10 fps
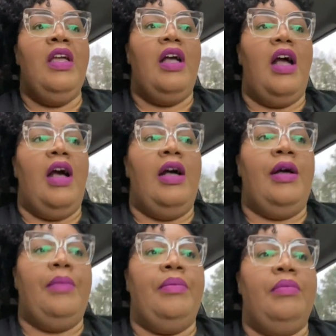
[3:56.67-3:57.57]

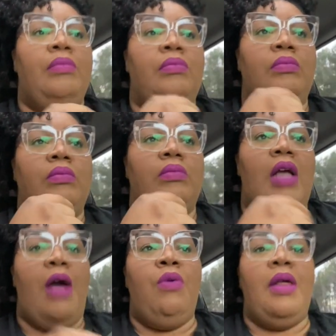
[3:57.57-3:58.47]

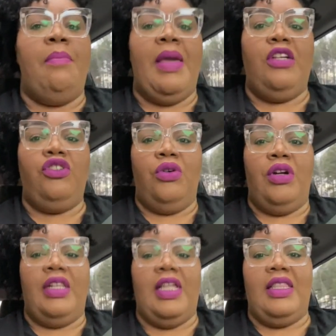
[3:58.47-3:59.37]
I want to make
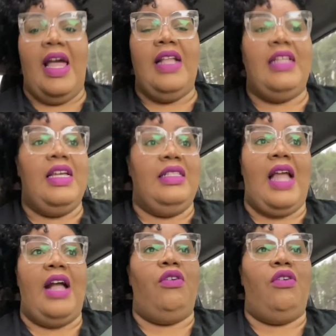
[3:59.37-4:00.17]
sure that that is not